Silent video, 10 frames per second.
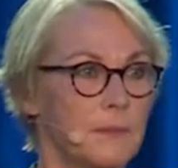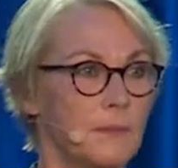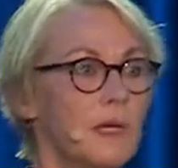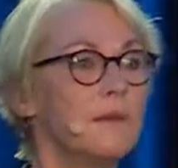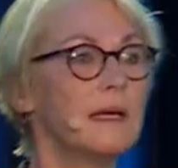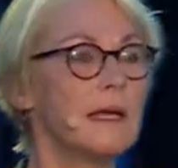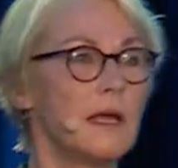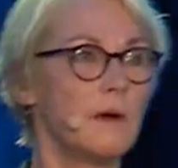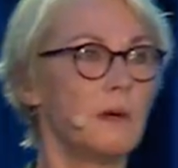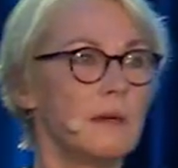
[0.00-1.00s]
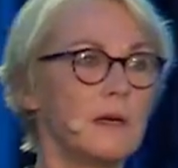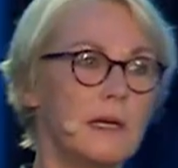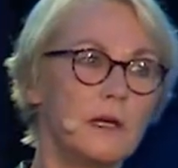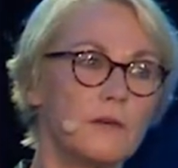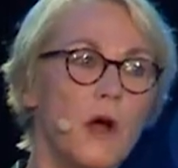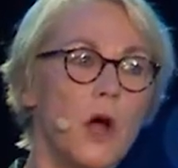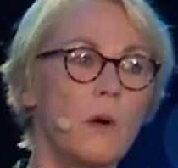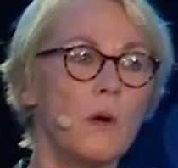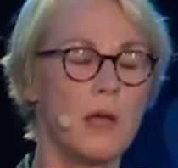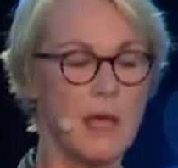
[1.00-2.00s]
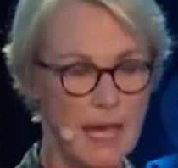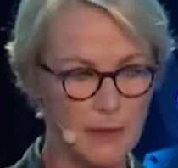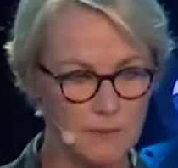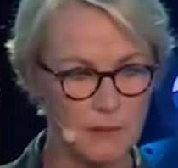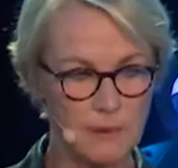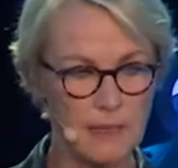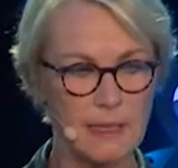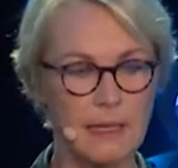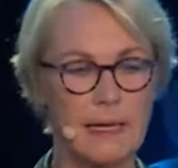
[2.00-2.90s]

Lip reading: We will grow and we will